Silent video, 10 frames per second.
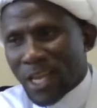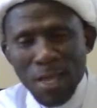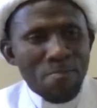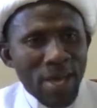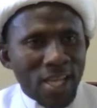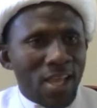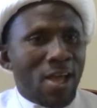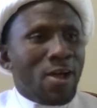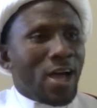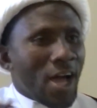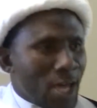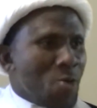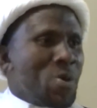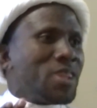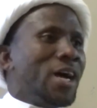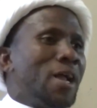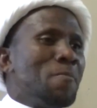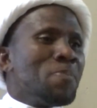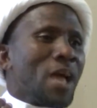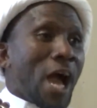that he made, argument
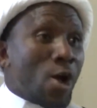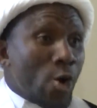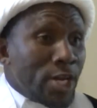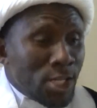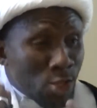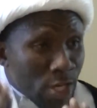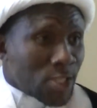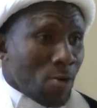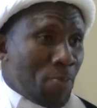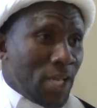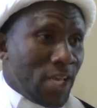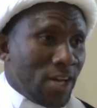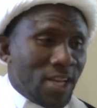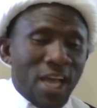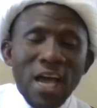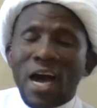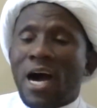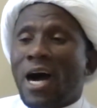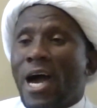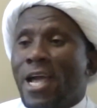that according to his opinion,
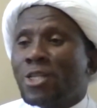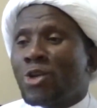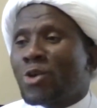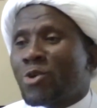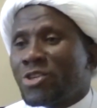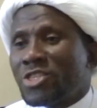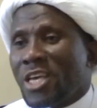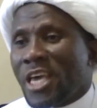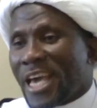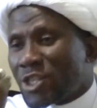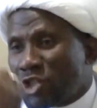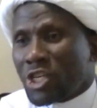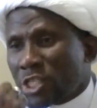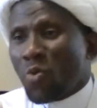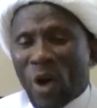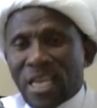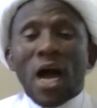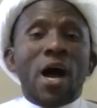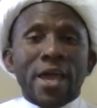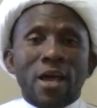Ayatul Kursi is just the one
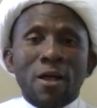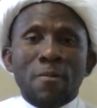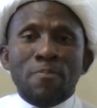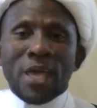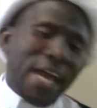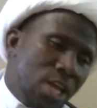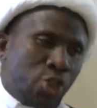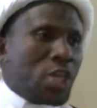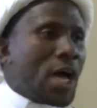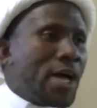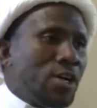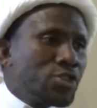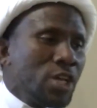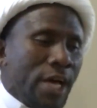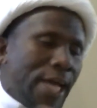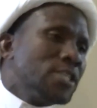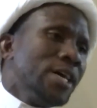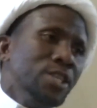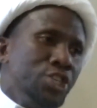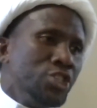ayah. Anything else is
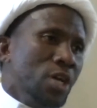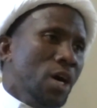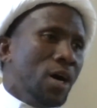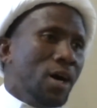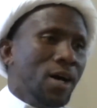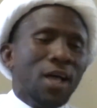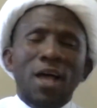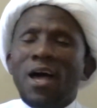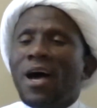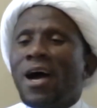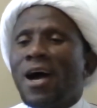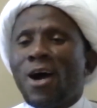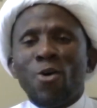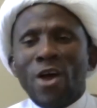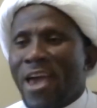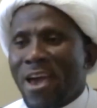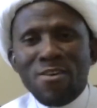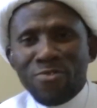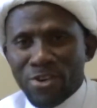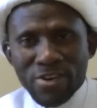additional.
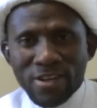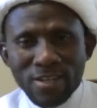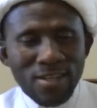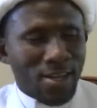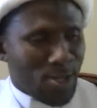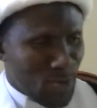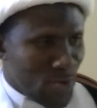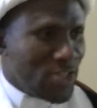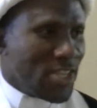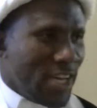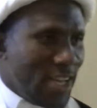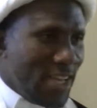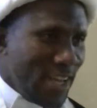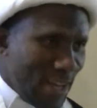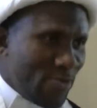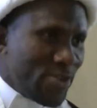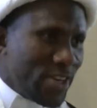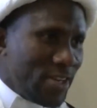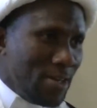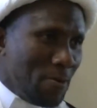However, as we said in
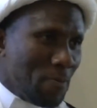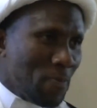Africa,